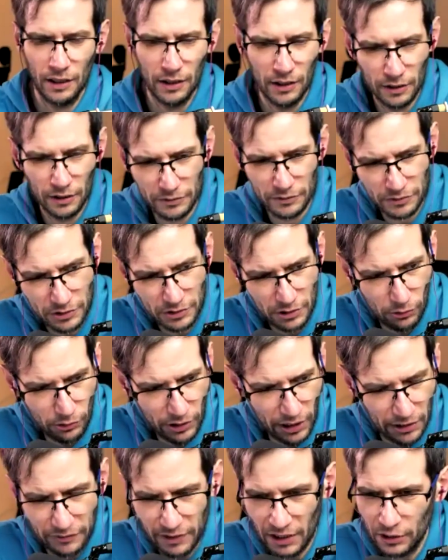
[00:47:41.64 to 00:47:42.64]
So okay,
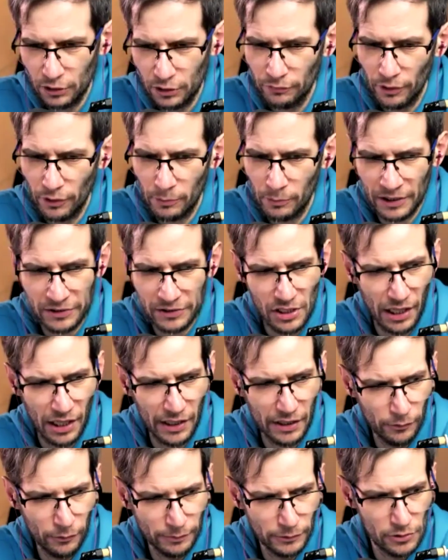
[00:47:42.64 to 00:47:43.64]
thank you very much. I
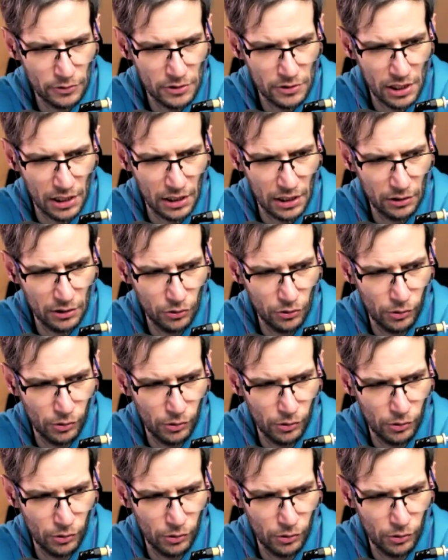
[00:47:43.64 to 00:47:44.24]
hope to see you